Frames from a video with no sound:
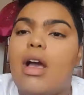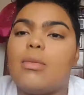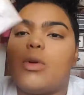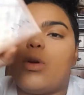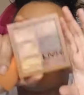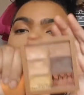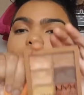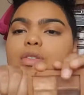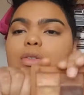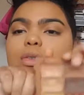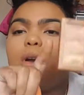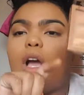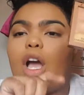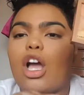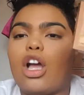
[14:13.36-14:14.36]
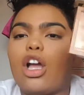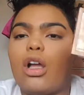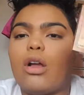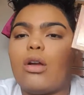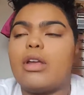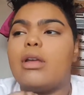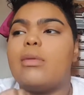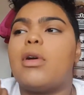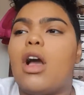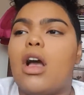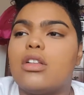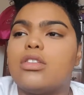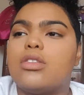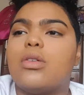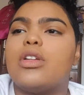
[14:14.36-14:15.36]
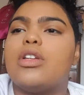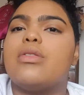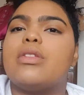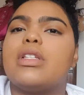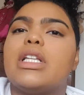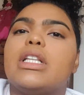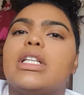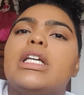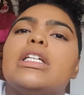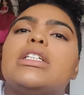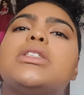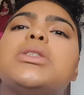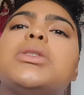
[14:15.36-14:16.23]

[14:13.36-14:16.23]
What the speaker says: I'm going to cream contour using this.